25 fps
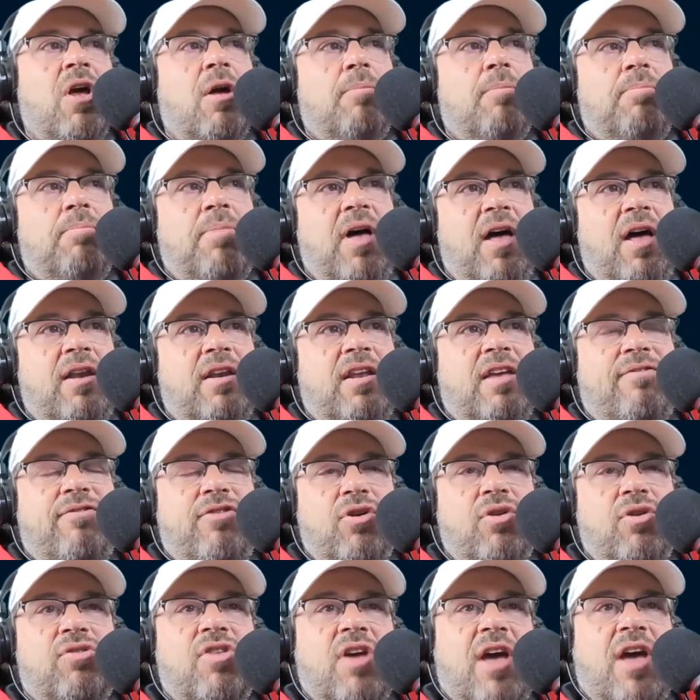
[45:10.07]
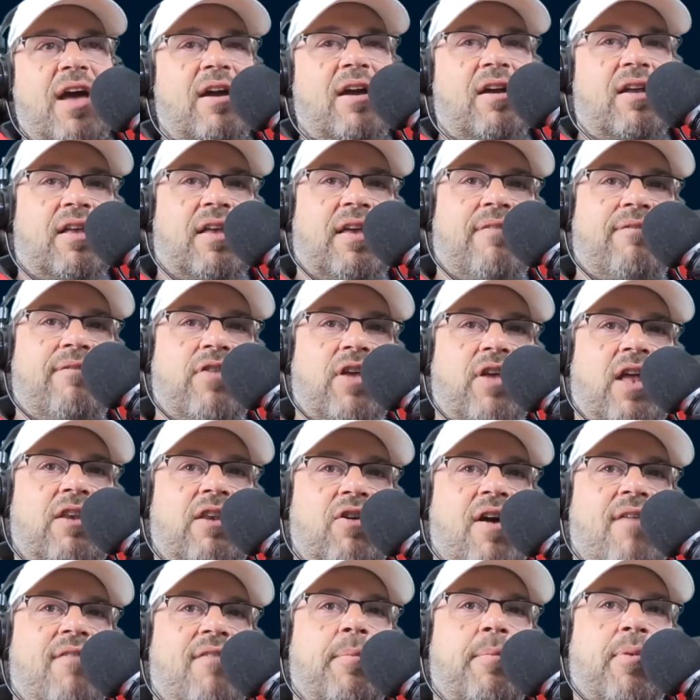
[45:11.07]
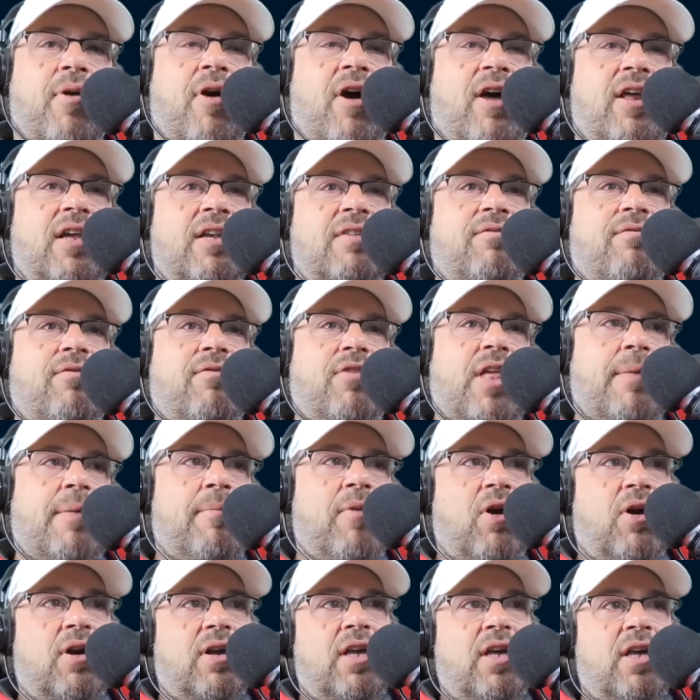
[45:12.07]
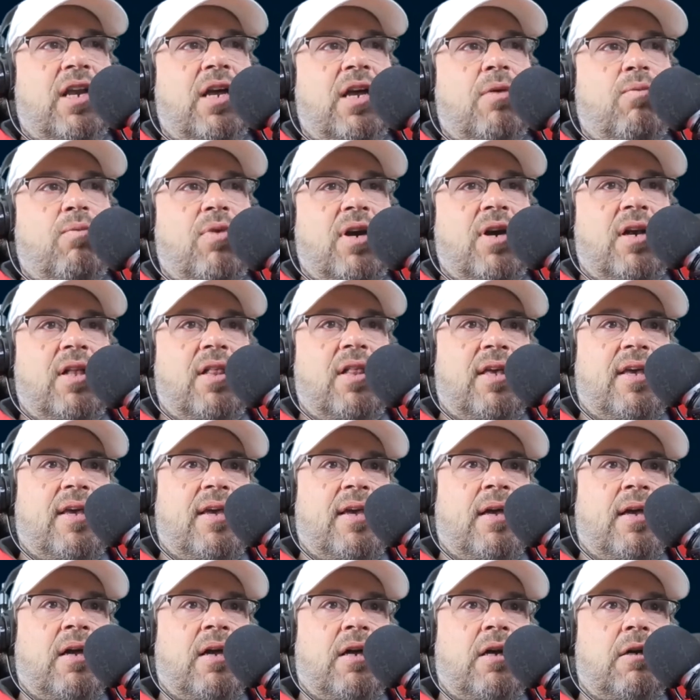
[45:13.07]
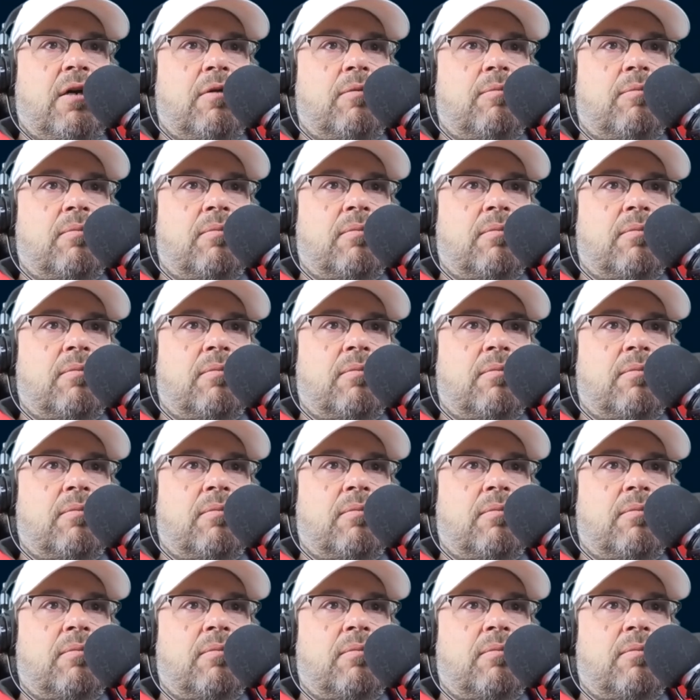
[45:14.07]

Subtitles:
but if you're and you have a product for that market, it really it